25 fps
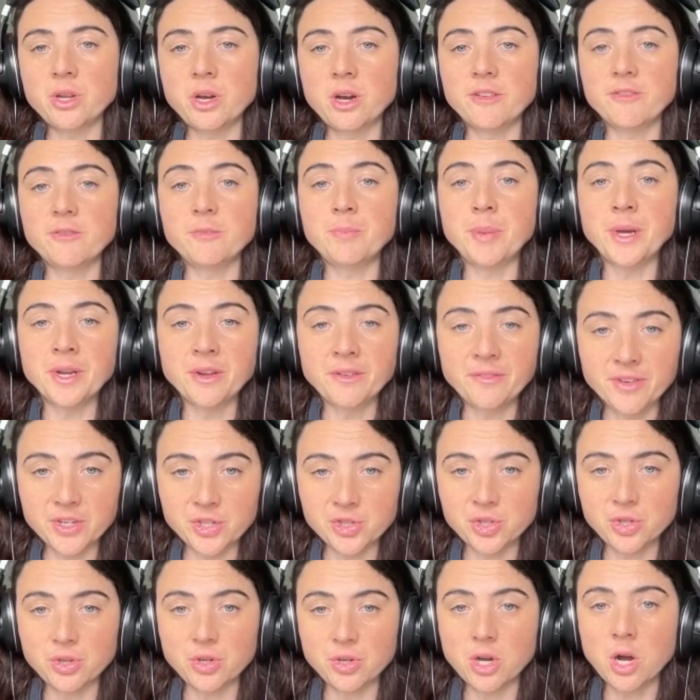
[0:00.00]
of
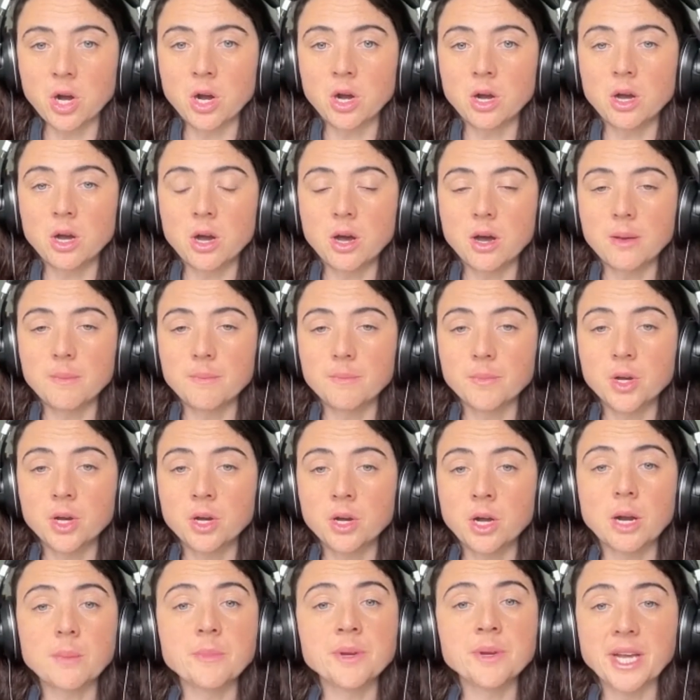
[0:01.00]
beneficial
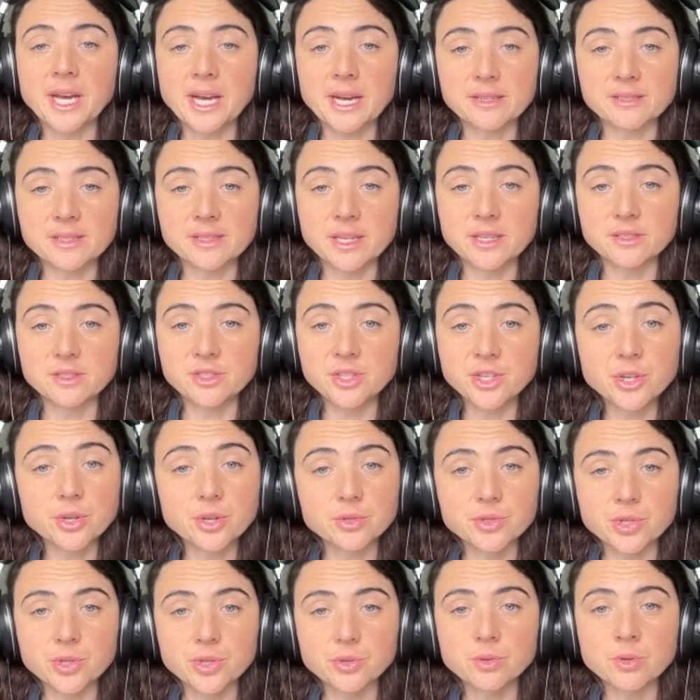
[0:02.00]
carbon dioxide,
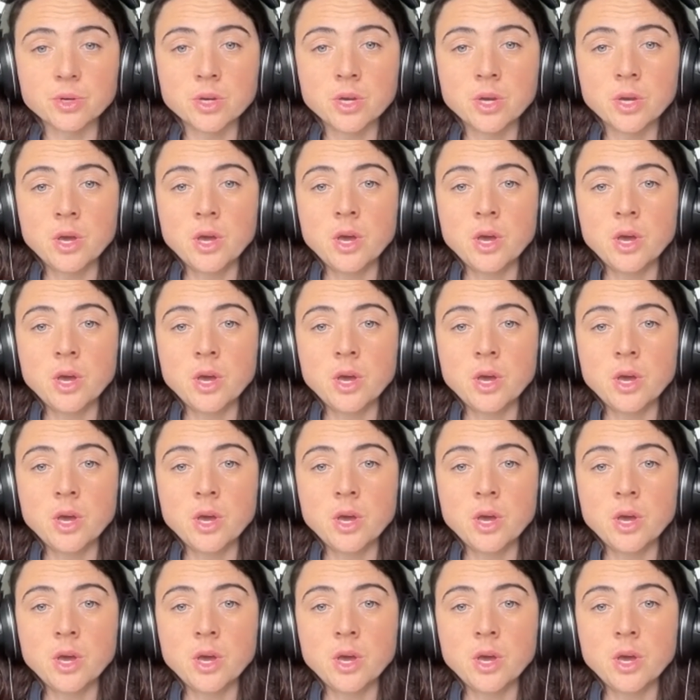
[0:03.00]
CO2,